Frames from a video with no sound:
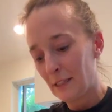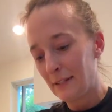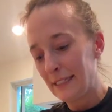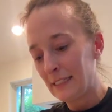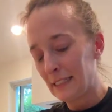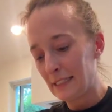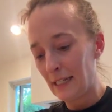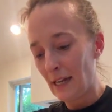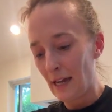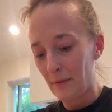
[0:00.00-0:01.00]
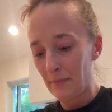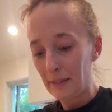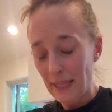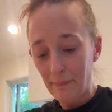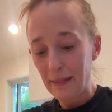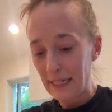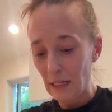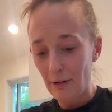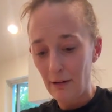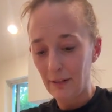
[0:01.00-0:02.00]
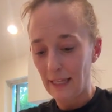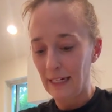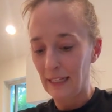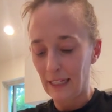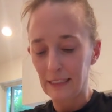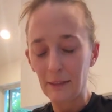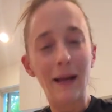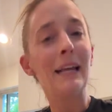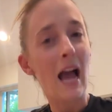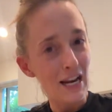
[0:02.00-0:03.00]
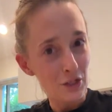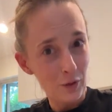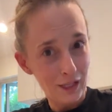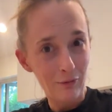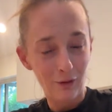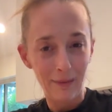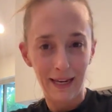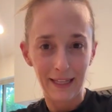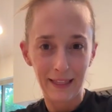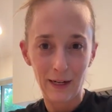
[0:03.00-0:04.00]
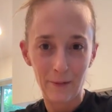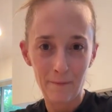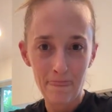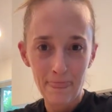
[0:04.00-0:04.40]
so he doesn't let me get away with anything. So I do think we'll make it there.